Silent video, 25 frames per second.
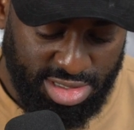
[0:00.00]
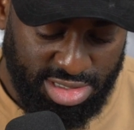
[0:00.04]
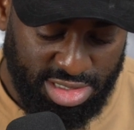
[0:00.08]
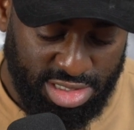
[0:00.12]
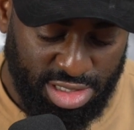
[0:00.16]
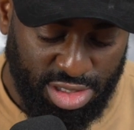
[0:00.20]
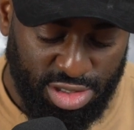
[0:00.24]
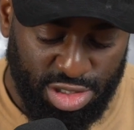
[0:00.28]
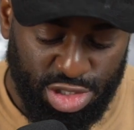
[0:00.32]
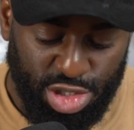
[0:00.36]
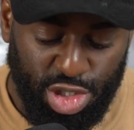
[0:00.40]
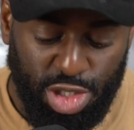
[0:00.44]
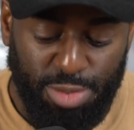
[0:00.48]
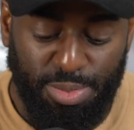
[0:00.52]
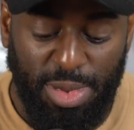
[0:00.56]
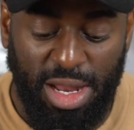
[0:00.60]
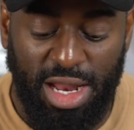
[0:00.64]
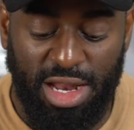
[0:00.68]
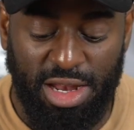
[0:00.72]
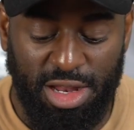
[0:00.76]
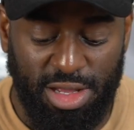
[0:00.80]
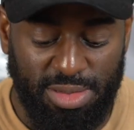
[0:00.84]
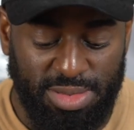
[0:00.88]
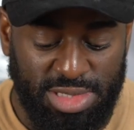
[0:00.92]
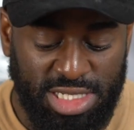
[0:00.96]
So Jude
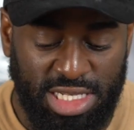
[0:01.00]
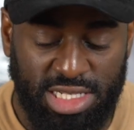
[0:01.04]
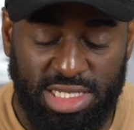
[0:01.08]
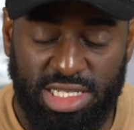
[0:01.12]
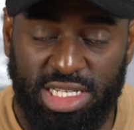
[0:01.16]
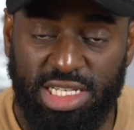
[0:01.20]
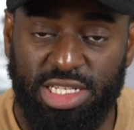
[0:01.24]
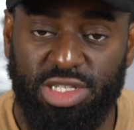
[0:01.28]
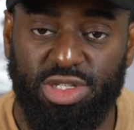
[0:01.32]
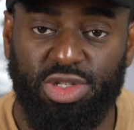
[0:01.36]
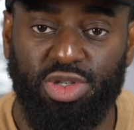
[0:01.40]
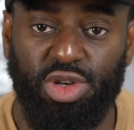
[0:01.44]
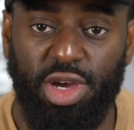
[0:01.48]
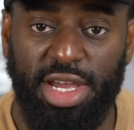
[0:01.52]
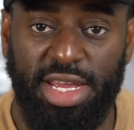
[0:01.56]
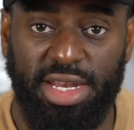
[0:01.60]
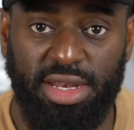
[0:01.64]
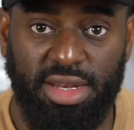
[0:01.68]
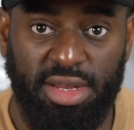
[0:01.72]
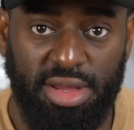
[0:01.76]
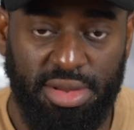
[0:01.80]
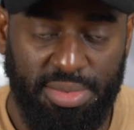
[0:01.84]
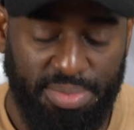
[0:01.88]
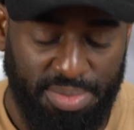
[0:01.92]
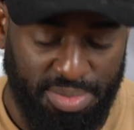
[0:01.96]
Bellingham, since he's
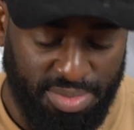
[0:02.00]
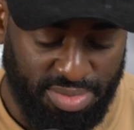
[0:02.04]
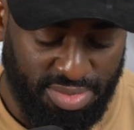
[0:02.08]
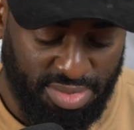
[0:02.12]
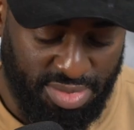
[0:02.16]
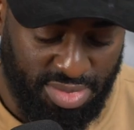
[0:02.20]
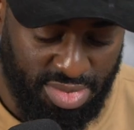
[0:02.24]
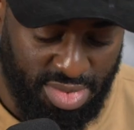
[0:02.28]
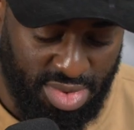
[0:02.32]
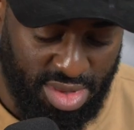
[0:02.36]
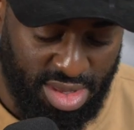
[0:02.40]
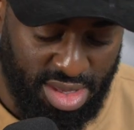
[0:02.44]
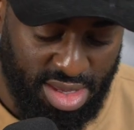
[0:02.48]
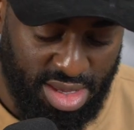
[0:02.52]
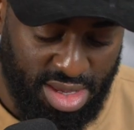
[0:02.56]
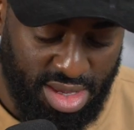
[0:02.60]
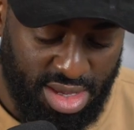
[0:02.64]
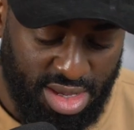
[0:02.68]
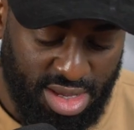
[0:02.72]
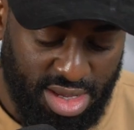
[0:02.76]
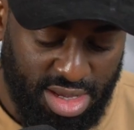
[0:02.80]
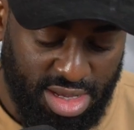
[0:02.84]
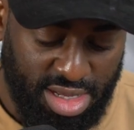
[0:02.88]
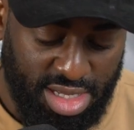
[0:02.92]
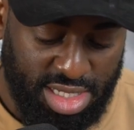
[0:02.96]
joined,
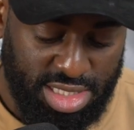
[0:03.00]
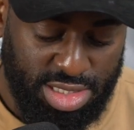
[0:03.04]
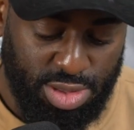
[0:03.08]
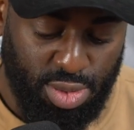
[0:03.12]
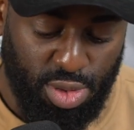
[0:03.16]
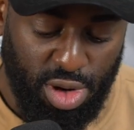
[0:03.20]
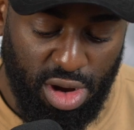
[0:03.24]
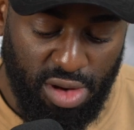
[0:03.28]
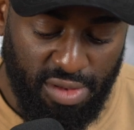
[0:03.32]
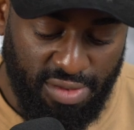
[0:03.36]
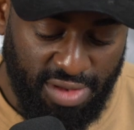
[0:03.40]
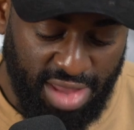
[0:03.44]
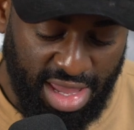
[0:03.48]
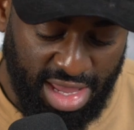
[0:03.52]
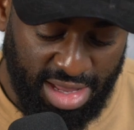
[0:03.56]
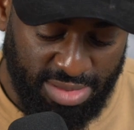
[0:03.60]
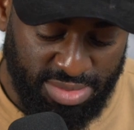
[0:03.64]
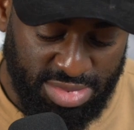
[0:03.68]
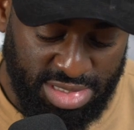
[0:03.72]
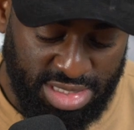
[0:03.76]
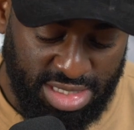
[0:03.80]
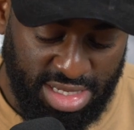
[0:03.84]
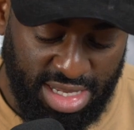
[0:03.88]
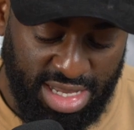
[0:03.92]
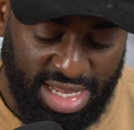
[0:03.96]
12
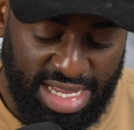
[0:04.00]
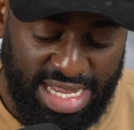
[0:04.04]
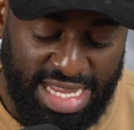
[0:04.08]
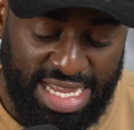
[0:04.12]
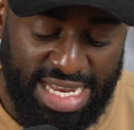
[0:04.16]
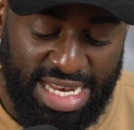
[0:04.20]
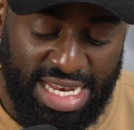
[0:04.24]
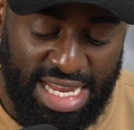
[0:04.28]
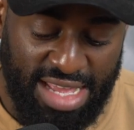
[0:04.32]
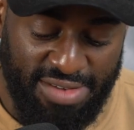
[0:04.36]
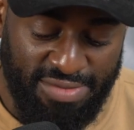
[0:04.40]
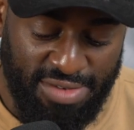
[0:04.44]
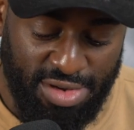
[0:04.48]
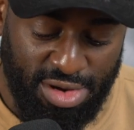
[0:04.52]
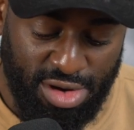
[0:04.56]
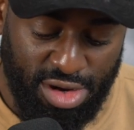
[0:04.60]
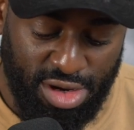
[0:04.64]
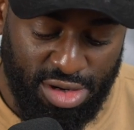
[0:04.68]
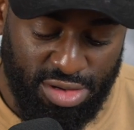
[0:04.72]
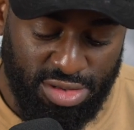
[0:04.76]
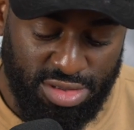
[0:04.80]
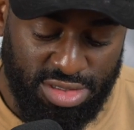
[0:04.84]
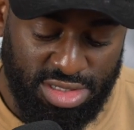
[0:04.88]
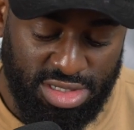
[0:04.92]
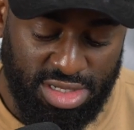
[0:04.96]
games, 11
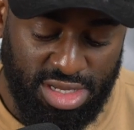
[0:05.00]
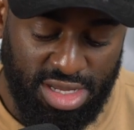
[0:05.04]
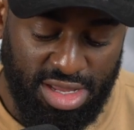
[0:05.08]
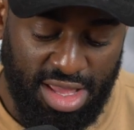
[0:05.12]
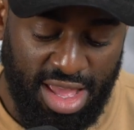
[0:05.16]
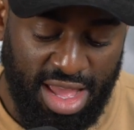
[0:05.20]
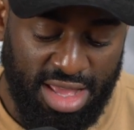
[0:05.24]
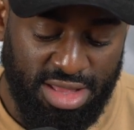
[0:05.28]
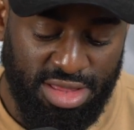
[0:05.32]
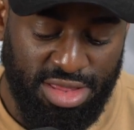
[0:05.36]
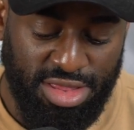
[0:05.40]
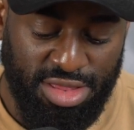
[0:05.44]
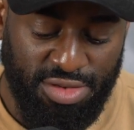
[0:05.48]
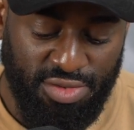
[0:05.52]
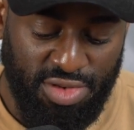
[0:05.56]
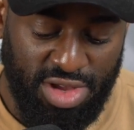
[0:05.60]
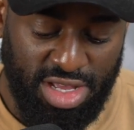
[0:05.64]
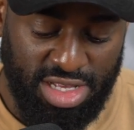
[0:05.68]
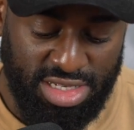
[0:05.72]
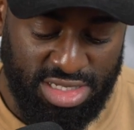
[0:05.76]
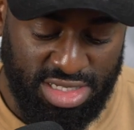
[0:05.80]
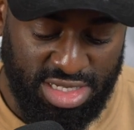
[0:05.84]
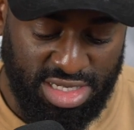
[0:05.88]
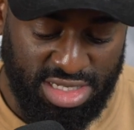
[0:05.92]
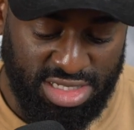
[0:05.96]
goals, and three
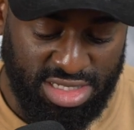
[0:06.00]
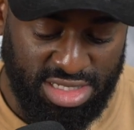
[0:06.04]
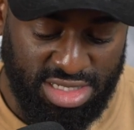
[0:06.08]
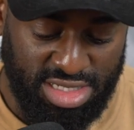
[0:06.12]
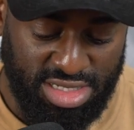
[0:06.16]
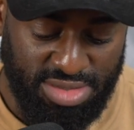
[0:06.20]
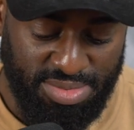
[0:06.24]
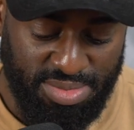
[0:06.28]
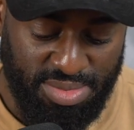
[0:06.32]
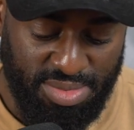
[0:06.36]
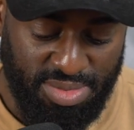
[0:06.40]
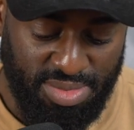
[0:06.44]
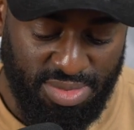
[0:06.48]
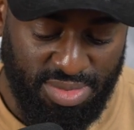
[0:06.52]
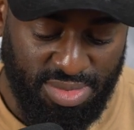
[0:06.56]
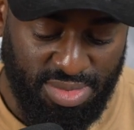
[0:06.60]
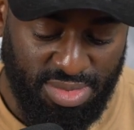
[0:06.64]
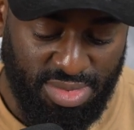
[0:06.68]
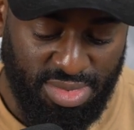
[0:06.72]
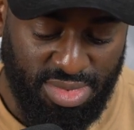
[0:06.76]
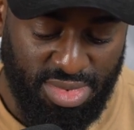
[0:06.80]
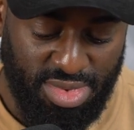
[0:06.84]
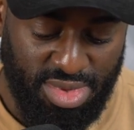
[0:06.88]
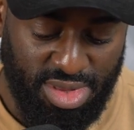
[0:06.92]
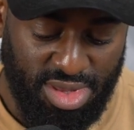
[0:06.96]
assists.
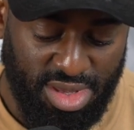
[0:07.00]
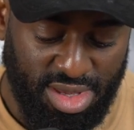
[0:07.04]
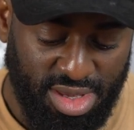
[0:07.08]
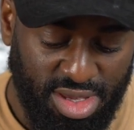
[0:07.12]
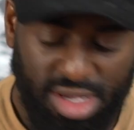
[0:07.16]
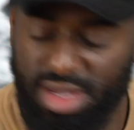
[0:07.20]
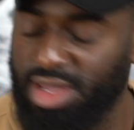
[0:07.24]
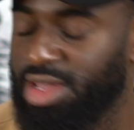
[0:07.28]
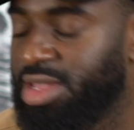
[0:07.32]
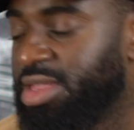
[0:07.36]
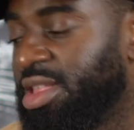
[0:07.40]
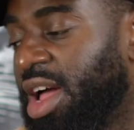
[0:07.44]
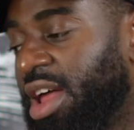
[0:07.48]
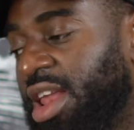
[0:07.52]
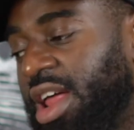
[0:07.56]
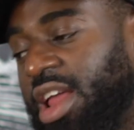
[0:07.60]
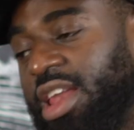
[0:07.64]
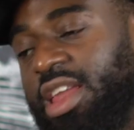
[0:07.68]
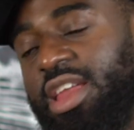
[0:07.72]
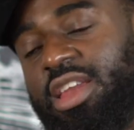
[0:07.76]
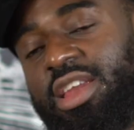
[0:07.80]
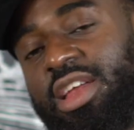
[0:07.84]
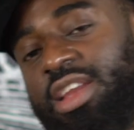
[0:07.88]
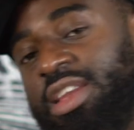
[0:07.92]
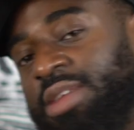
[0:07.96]
No, no,
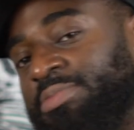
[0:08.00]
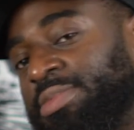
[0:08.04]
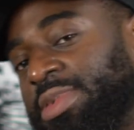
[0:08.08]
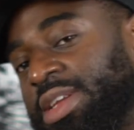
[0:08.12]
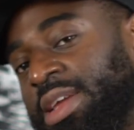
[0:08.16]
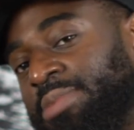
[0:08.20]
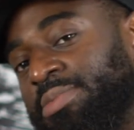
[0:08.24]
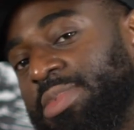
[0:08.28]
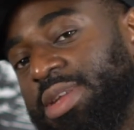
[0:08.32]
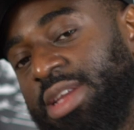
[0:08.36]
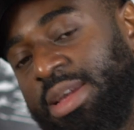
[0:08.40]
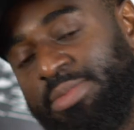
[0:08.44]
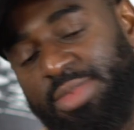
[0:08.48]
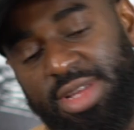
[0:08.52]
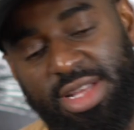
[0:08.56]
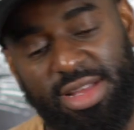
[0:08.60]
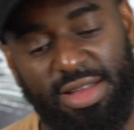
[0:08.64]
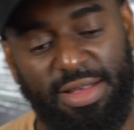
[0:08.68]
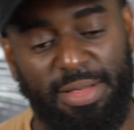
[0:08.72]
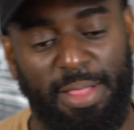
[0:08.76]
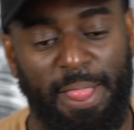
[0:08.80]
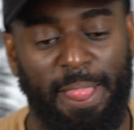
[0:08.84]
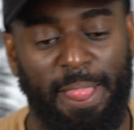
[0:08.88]
no, no. Let me, let me, let me.